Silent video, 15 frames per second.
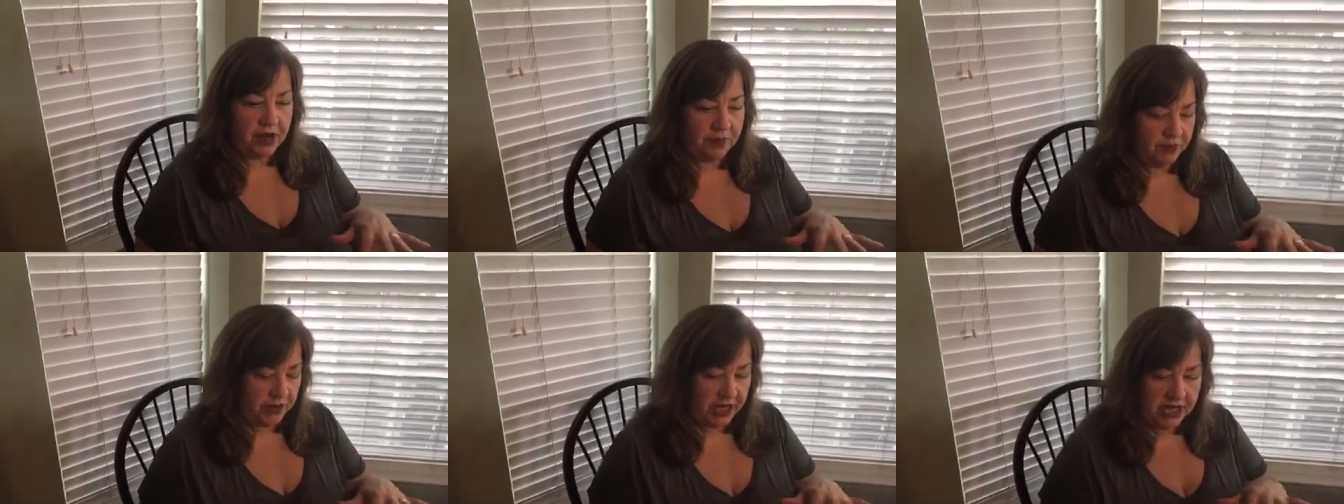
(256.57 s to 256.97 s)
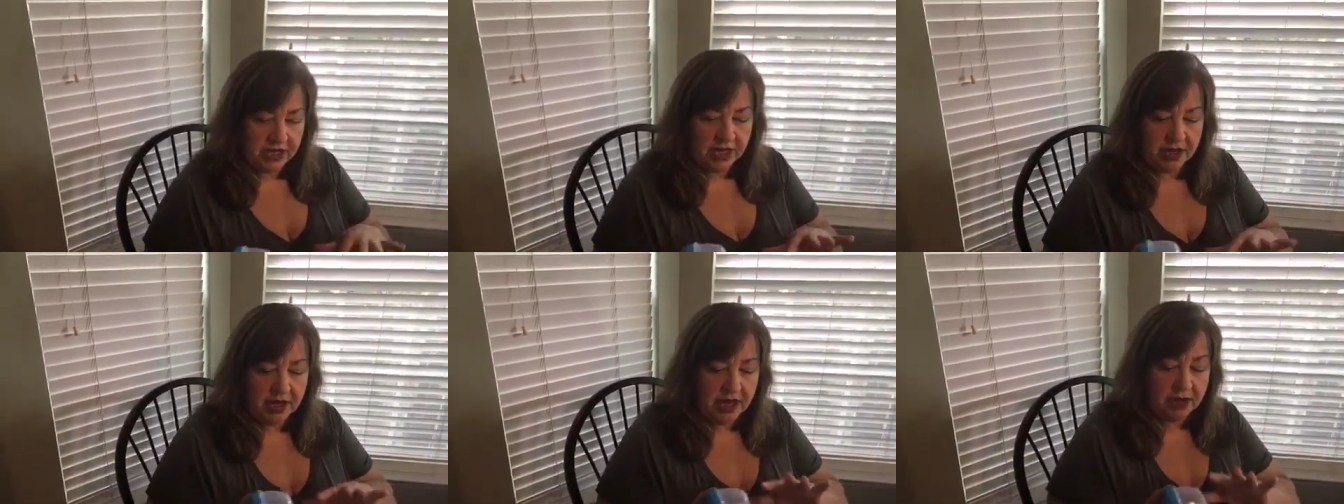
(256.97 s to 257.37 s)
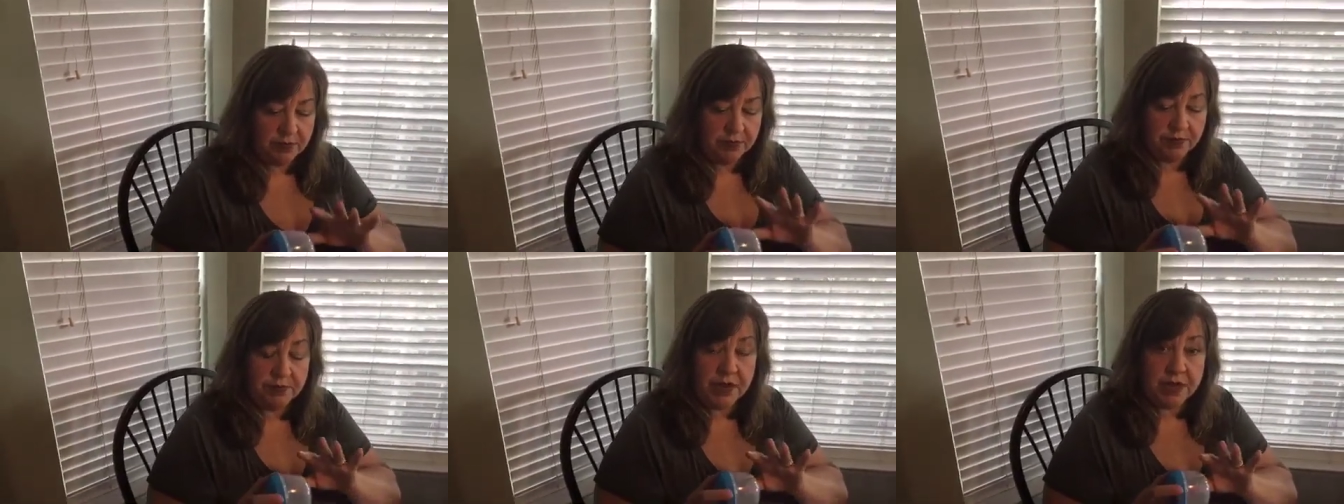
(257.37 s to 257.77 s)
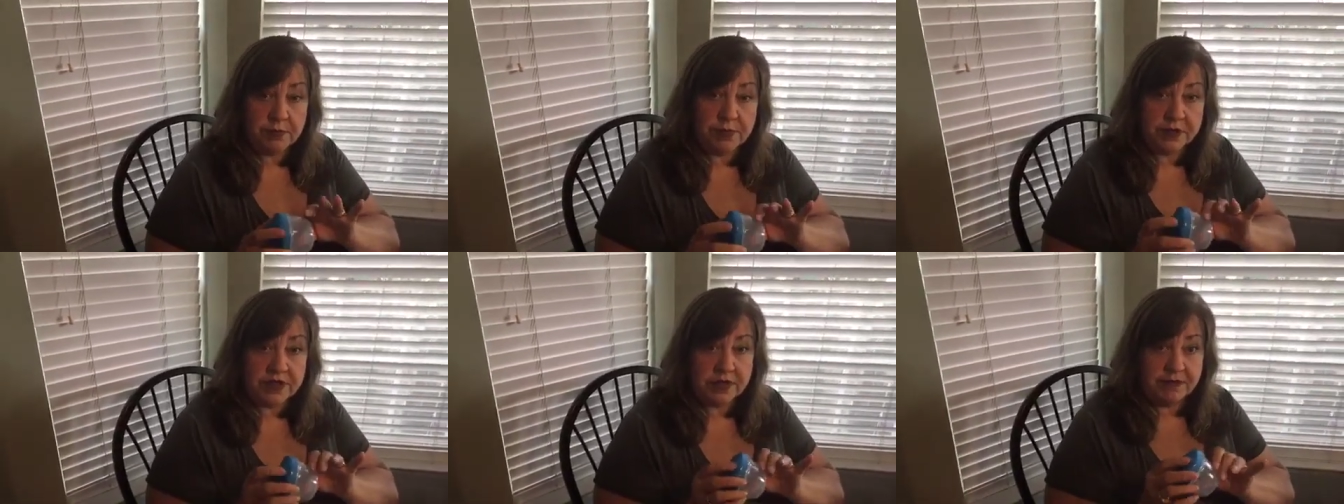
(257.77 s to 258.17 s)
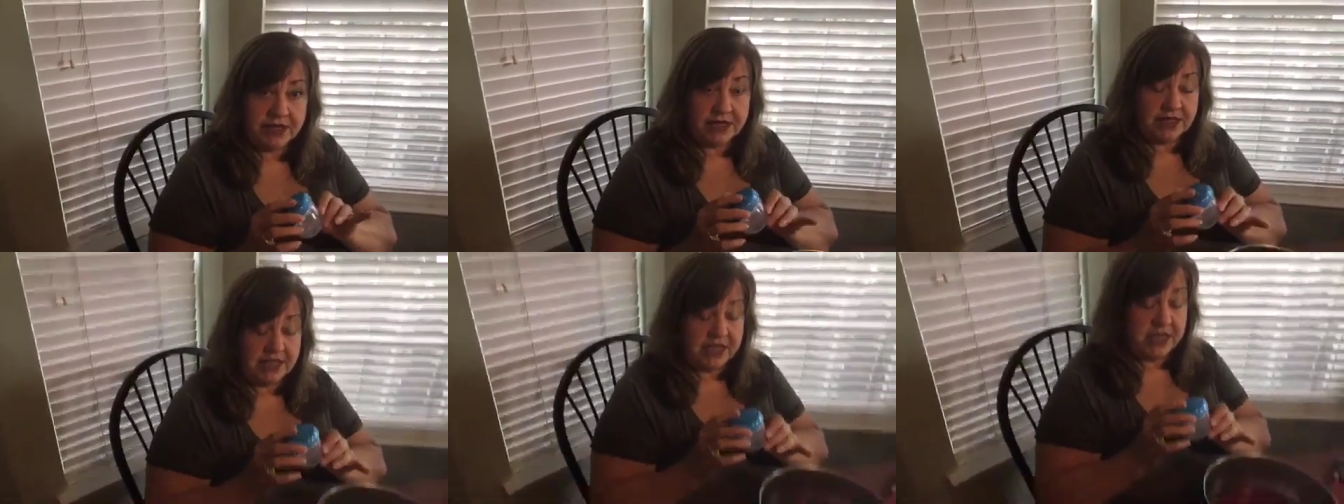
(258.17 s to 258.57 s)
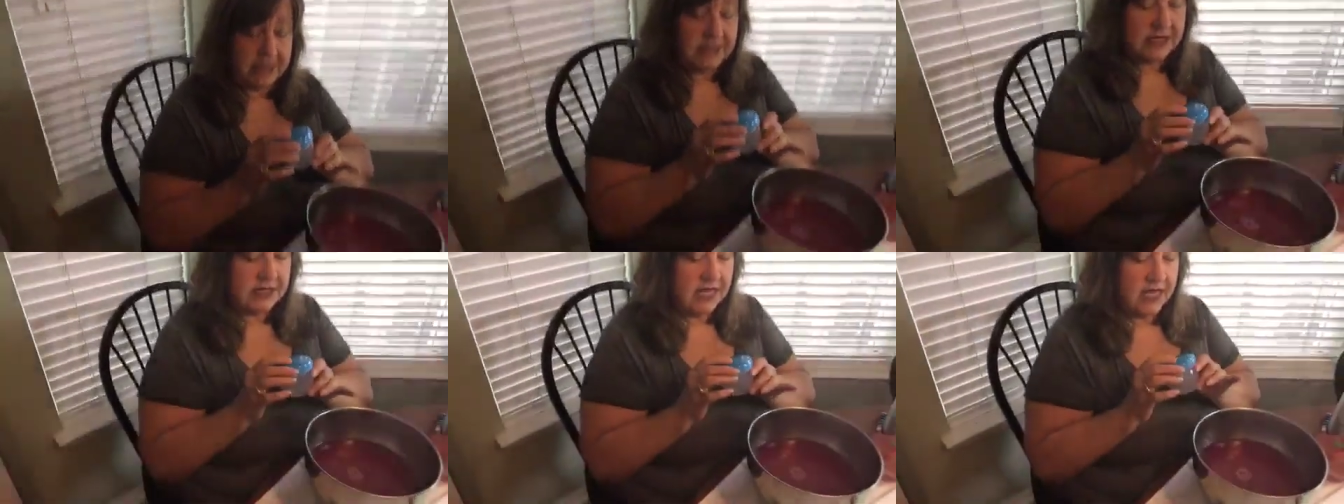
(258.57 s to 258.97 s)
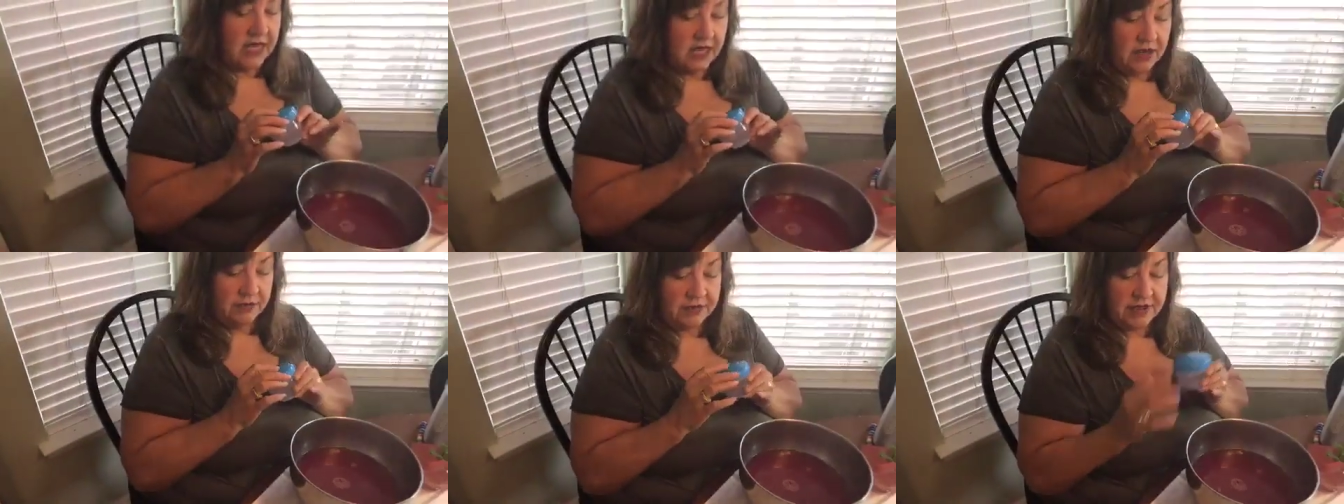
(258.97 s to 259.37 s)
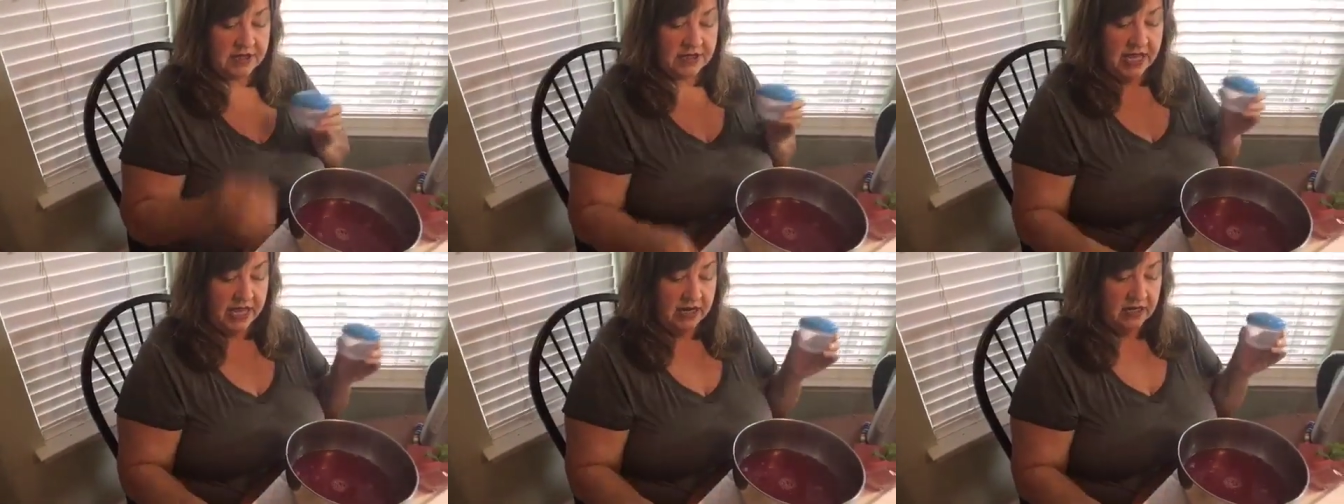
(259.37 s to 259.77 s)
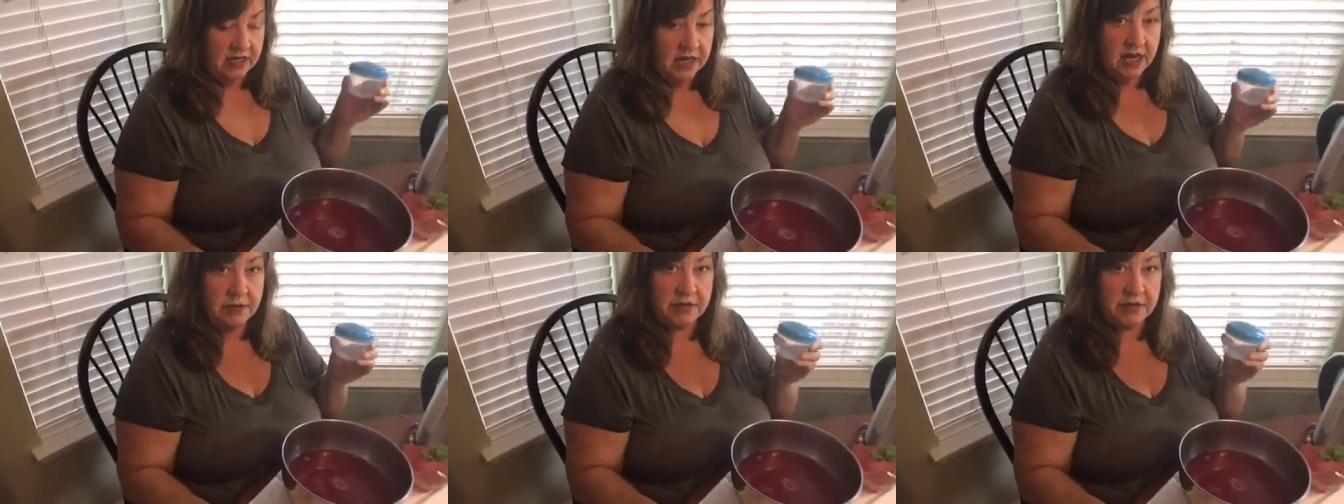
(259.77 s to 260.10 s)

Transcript: and put them in these with a ladle.